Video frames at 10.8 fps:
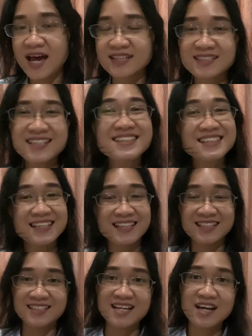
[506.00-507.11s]
As hinted
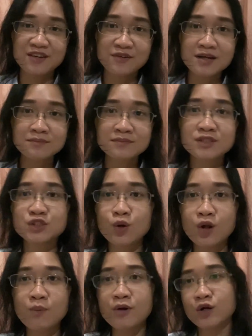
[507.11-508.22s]
in the diagram,
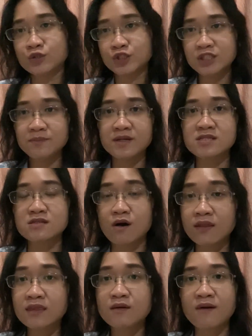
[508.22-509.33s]
solopreneurship is
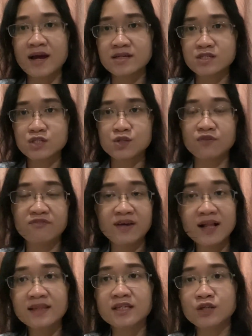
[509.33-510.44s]
on the rise to
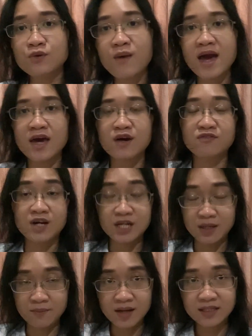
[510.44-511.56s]
fill the new way of
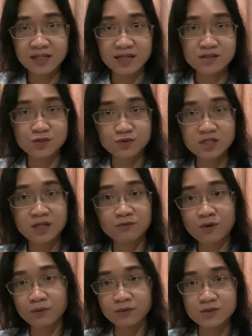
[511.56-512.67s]
earning money and social
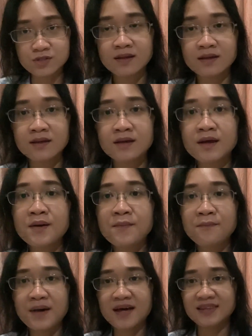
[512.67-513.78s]
roles.
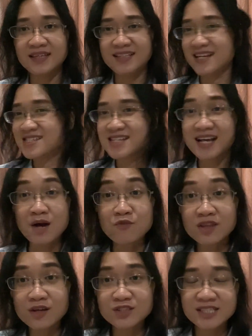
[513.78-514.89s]
But it doesn't come
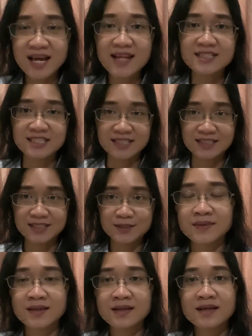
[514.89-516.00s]
without challenges.
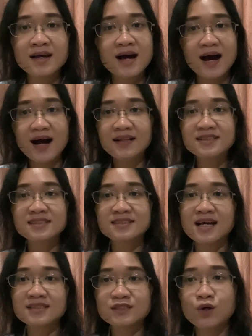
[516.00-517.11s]
I'll
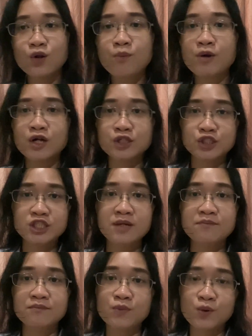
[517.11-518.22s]
discuss
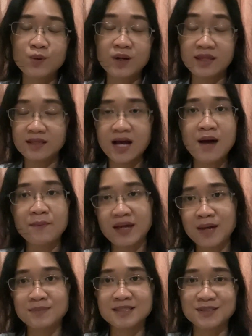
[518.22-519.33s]
solopreneurship more in the coming
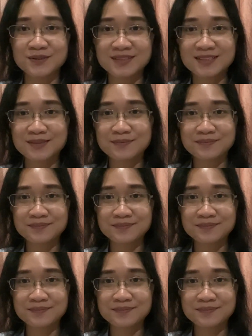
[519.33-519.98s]
episodes.